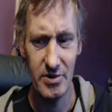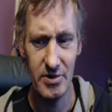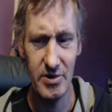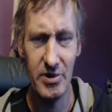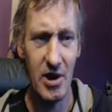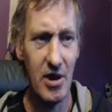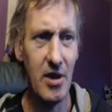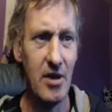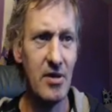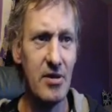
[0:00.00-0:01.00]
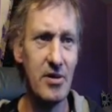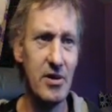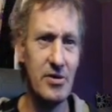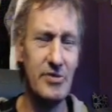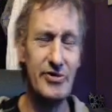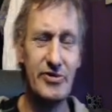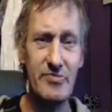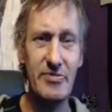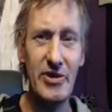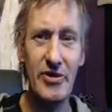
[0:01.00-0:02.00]
Nah, it should be
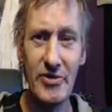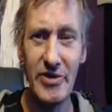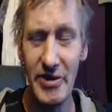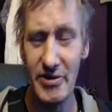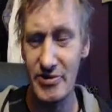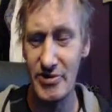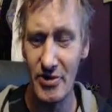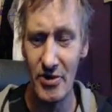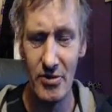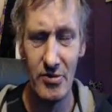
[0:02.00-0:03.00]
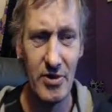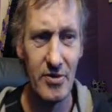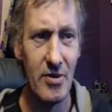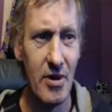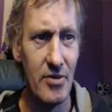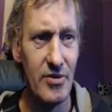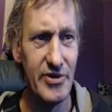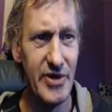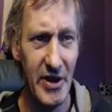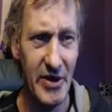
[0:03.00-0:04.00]
you cans all the way around the
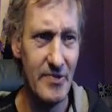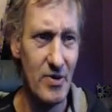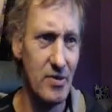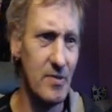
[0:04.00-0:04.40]
table.